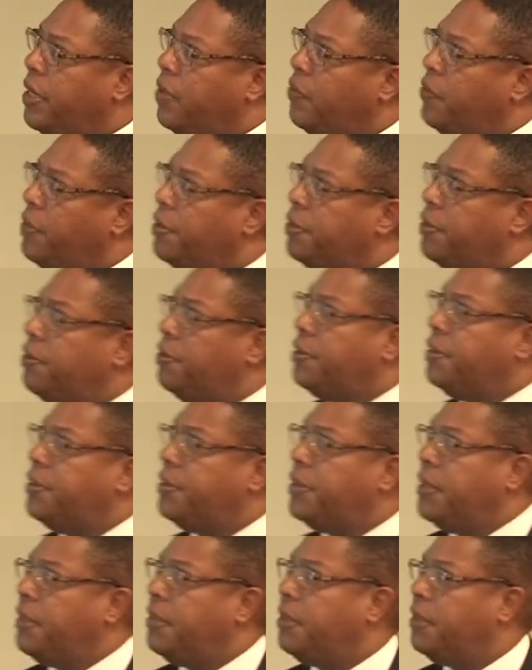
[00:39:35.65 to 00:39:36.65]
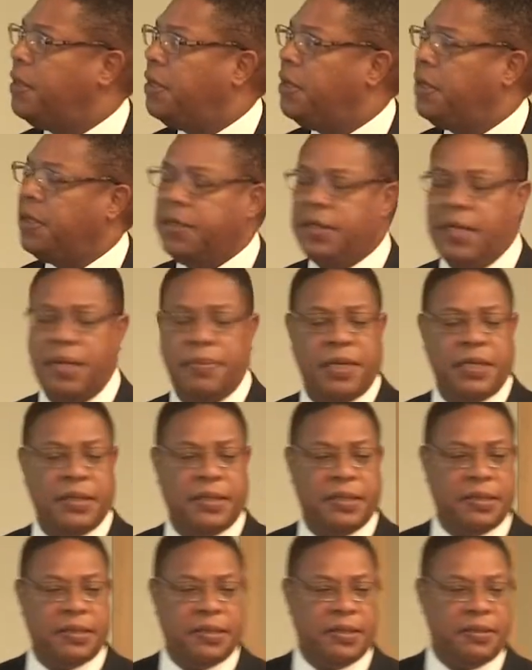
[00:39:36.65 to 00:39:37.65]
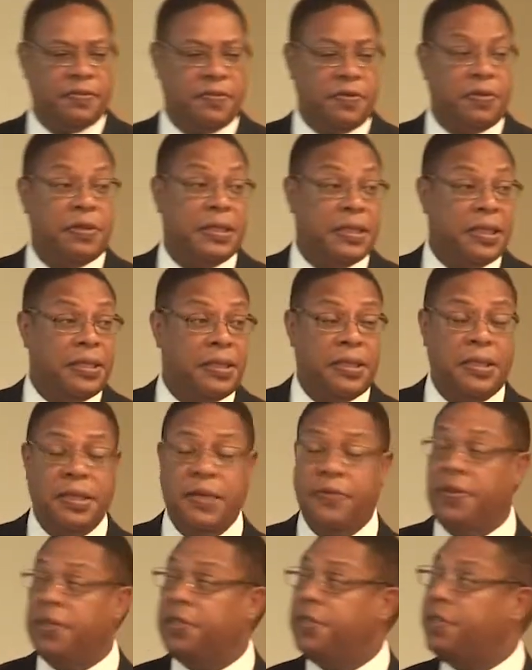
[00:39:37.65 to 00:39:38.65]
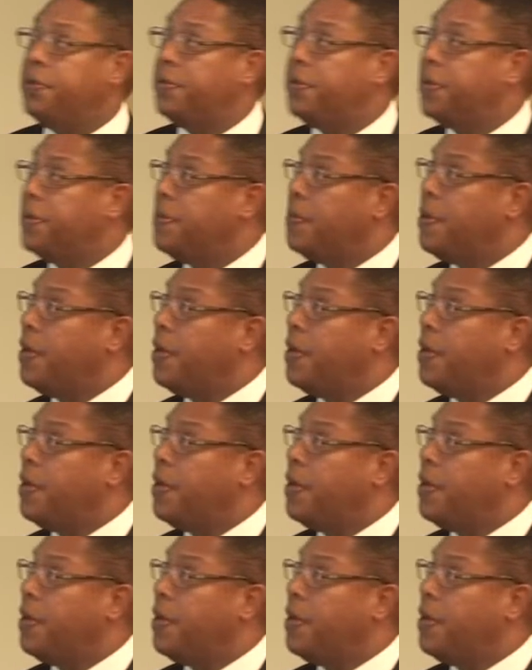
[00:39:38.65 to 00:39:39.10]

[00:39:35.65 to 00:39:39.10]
researchers are examining very sensitive issues.